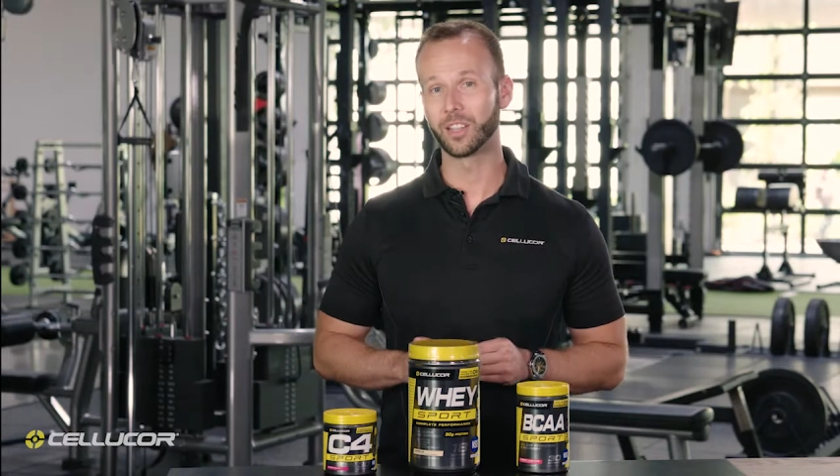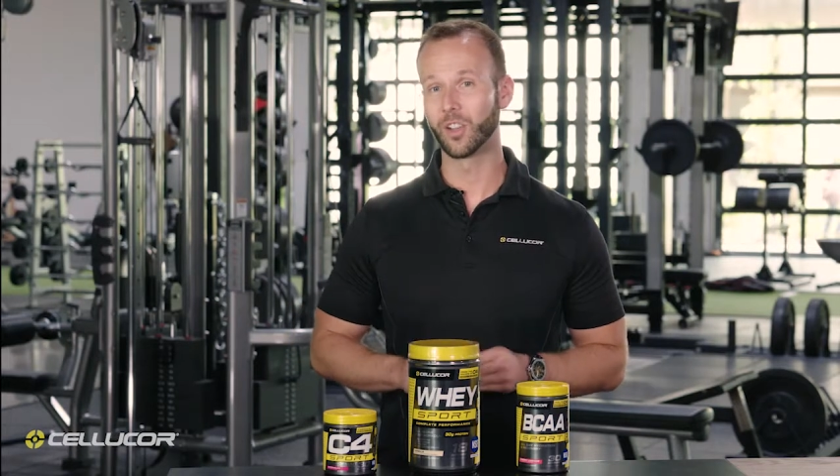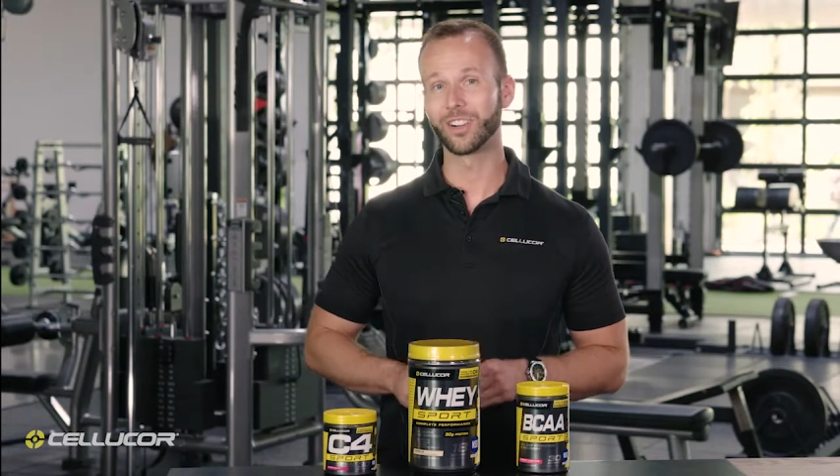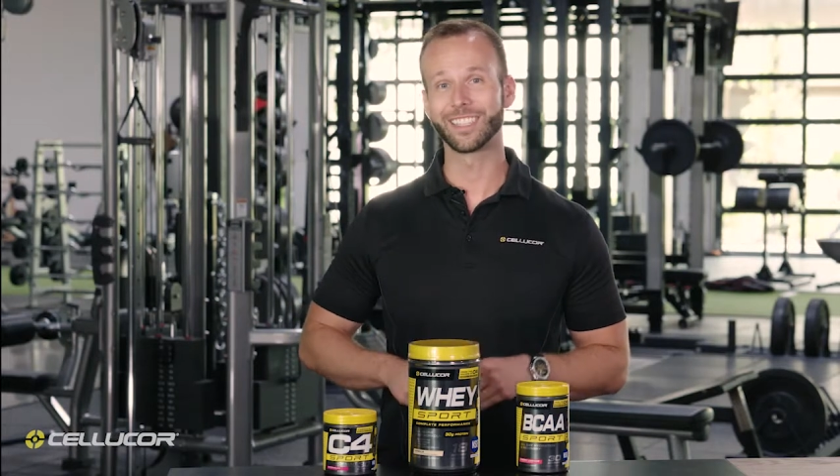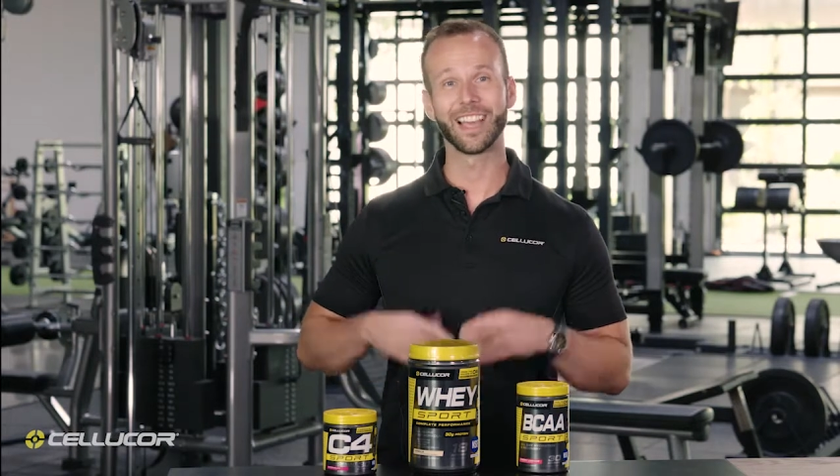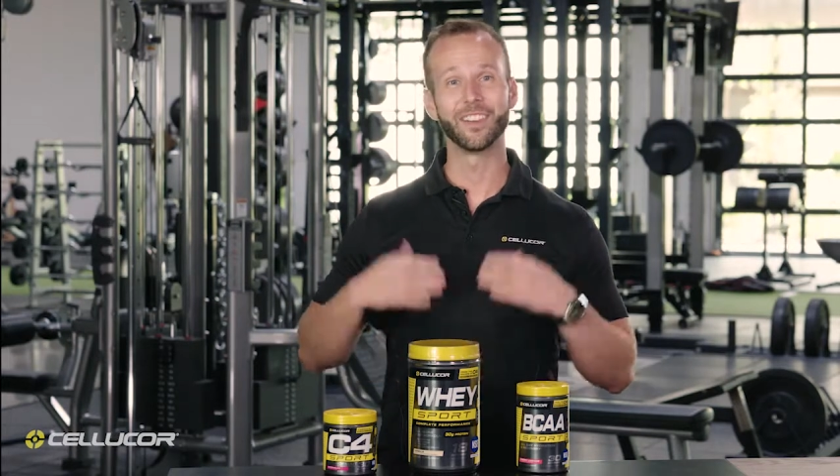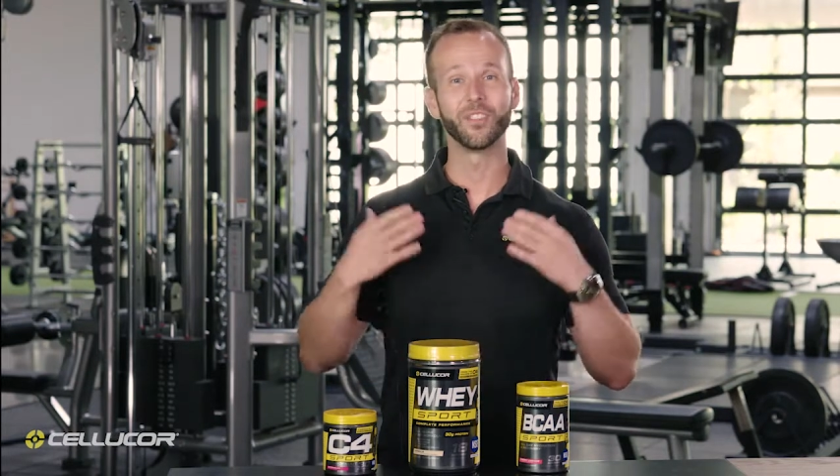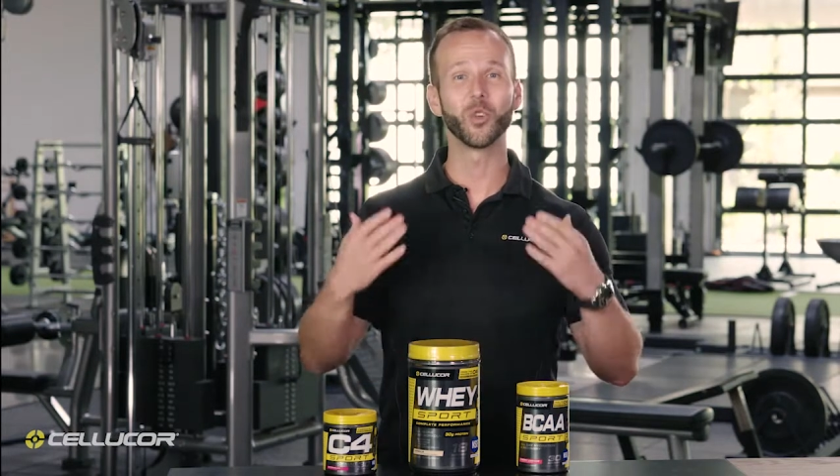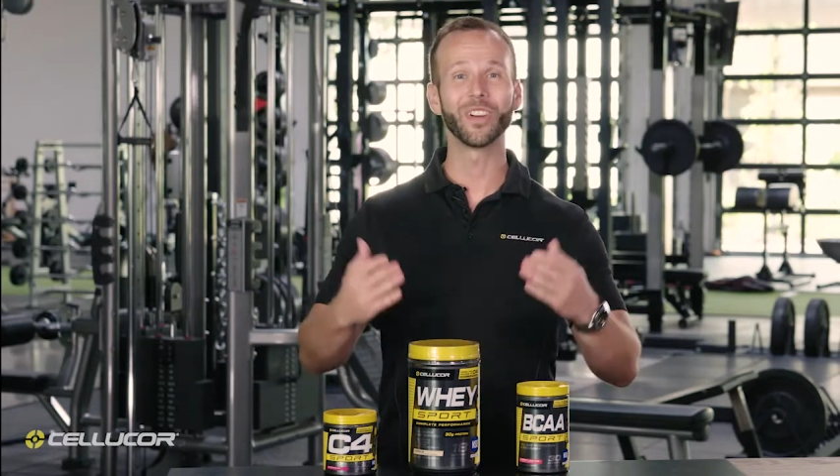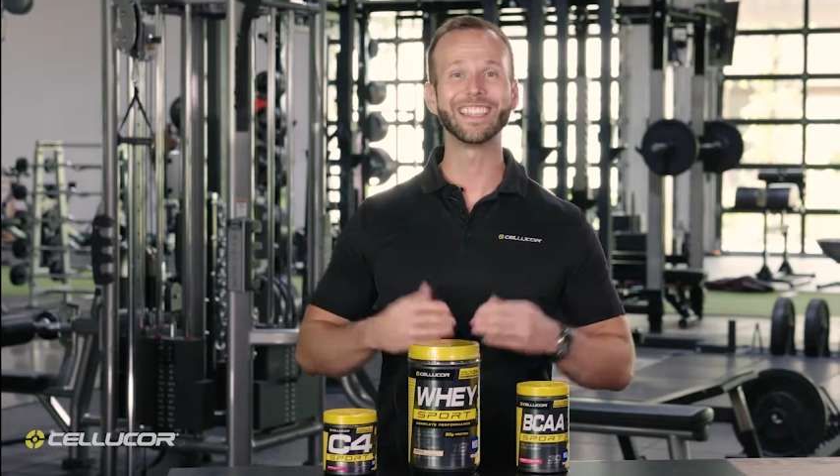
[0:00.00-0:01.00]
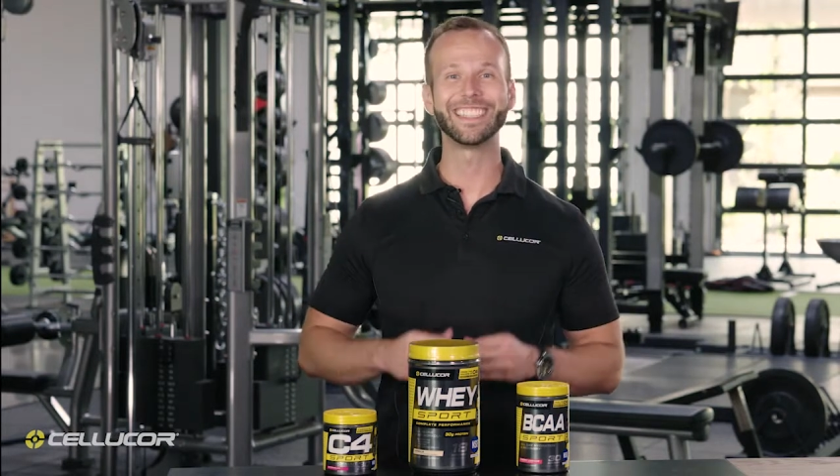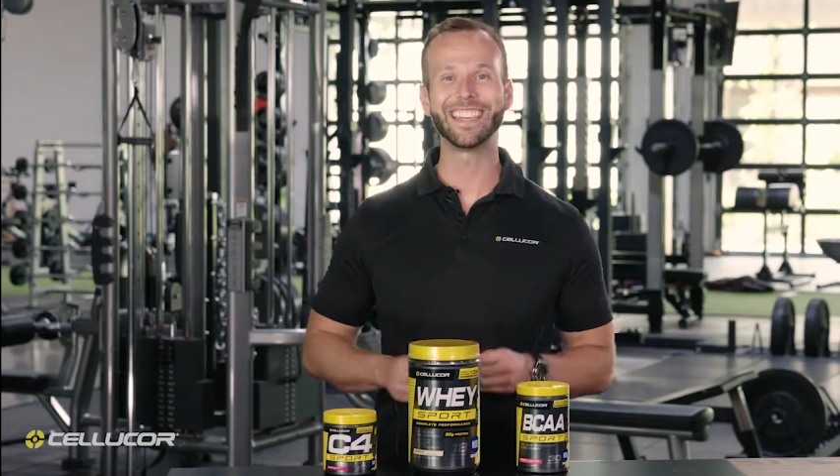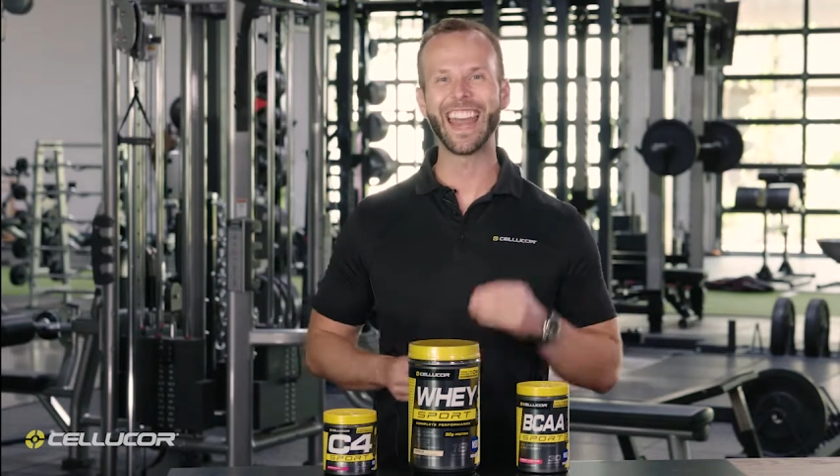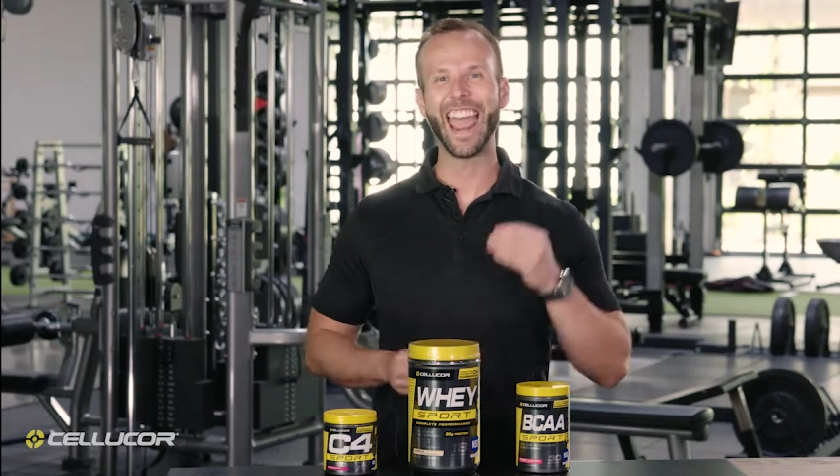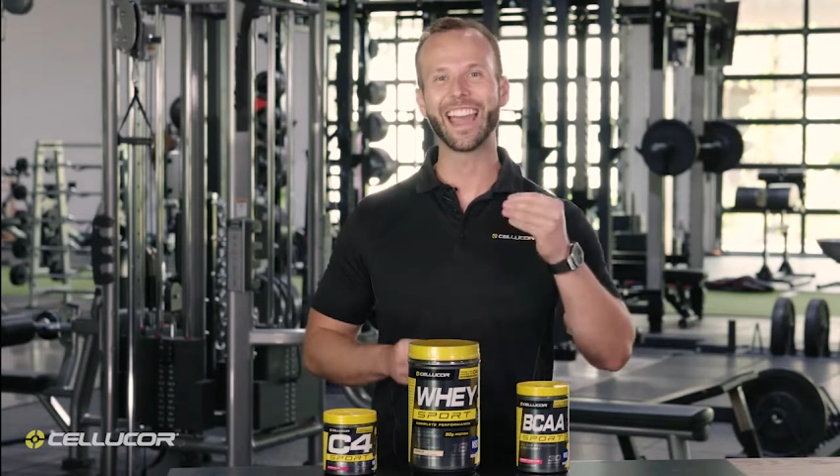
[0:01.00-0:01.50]
alongside of
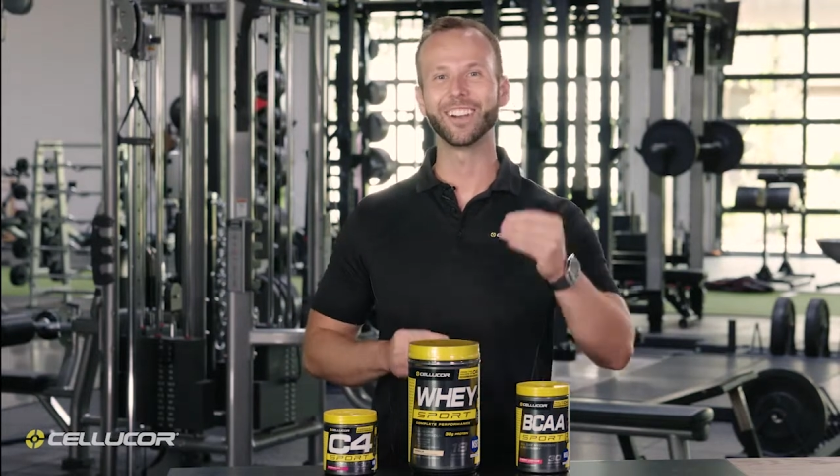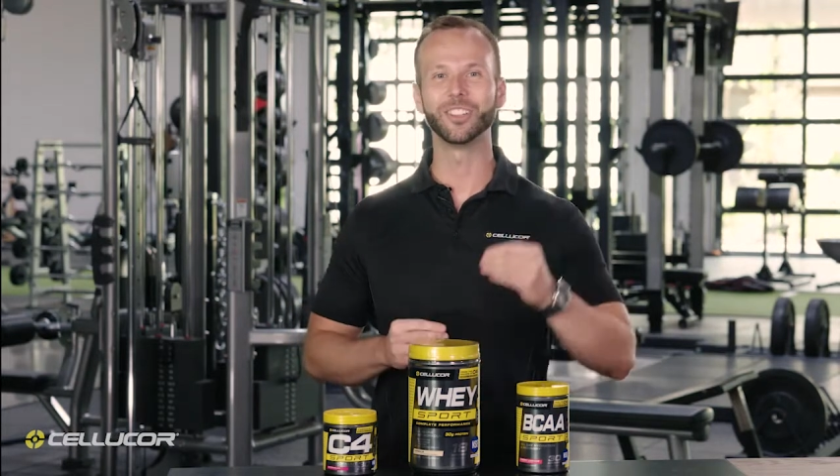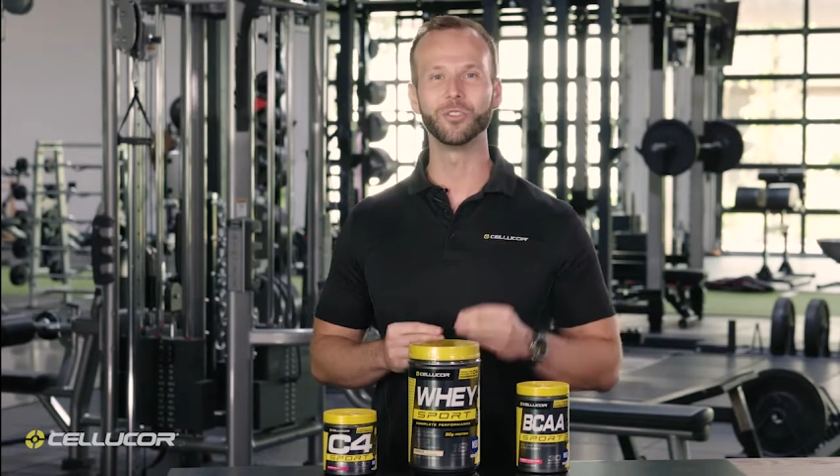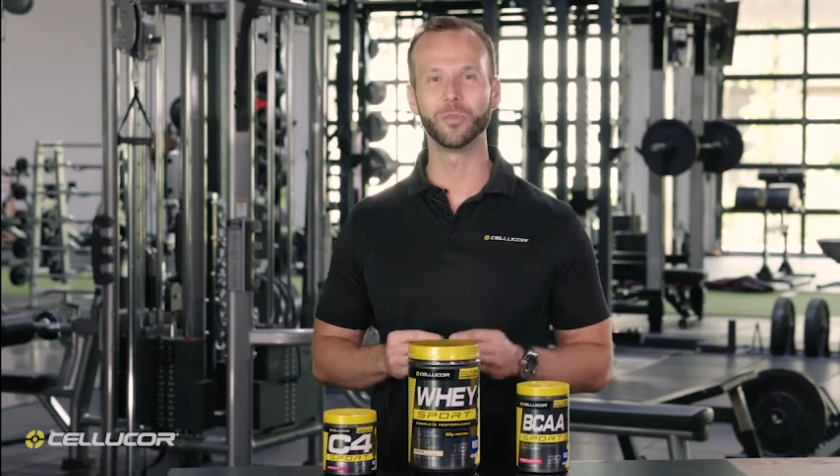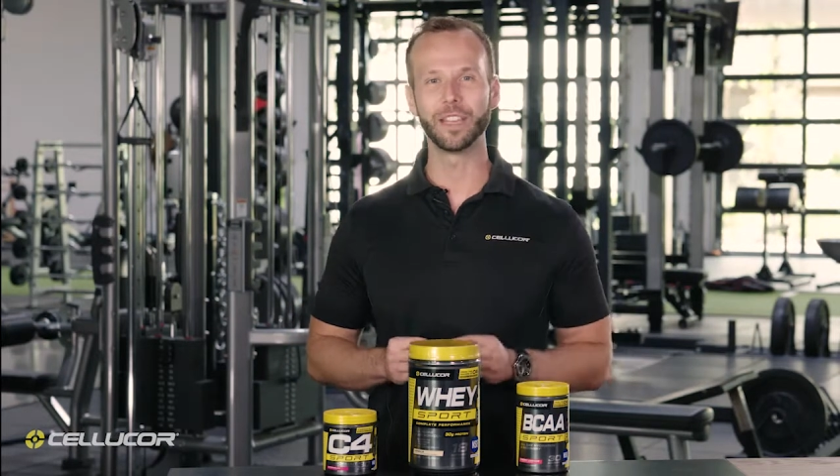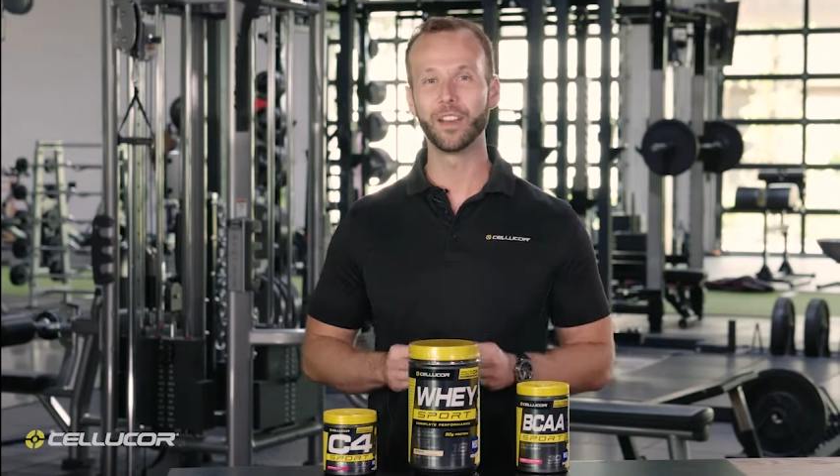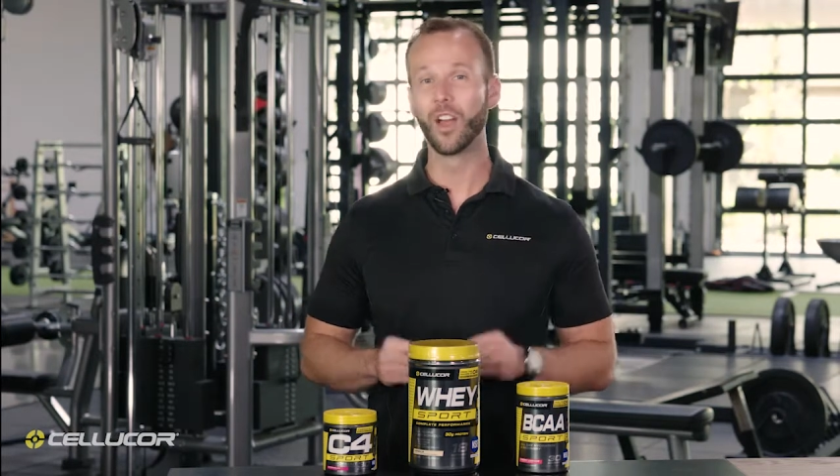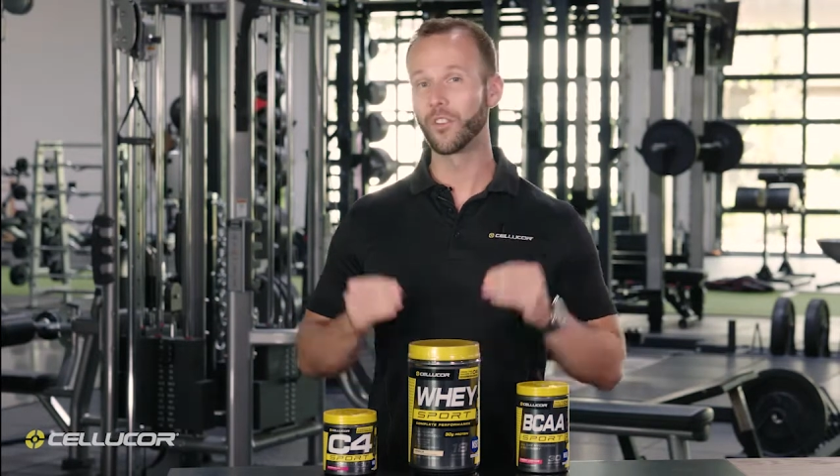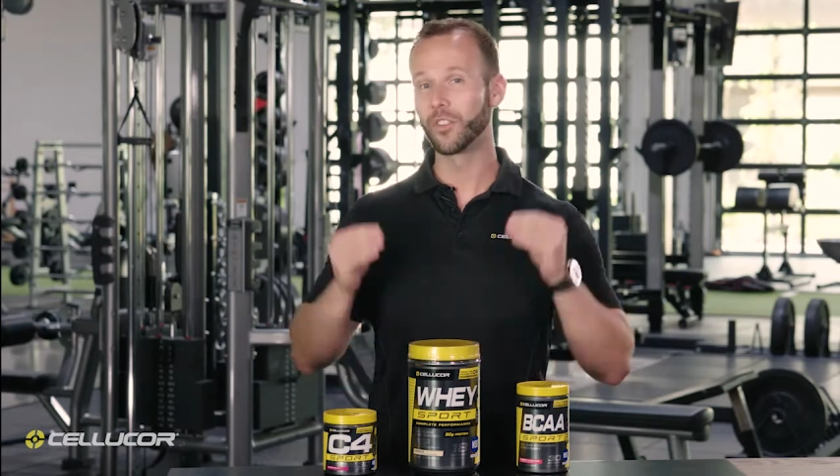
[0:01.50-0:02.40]
creatine and glutamine